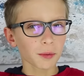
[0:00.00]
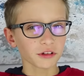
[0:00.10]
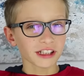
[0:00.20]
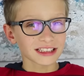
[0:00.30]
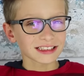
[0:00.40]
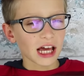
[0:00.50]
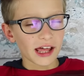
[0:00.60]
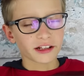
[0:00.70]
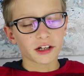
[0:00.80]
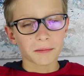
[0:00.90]
purpleness
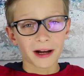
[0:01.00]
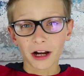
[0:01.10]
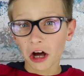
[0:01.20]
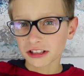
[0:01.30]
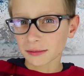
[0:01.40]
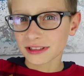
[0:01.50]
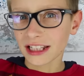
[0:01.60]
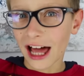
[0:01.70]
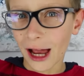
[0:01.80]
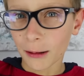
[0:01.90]
entered my awesome
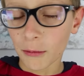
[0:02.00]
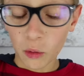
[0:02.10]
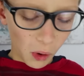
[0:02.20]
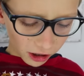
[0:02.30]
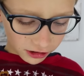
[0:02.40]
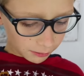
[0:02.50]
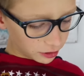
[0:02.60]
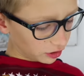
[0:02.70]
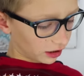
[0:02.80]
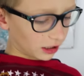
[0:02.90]
slime. Welcome to the